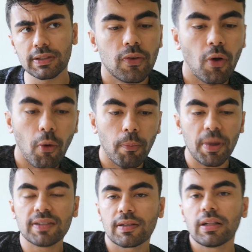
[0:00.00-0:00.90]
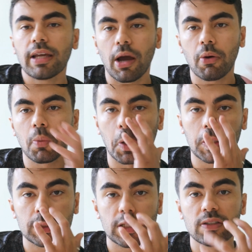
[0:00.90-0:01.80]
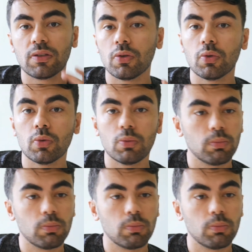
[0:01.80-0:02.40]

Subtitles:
So basically how it works is you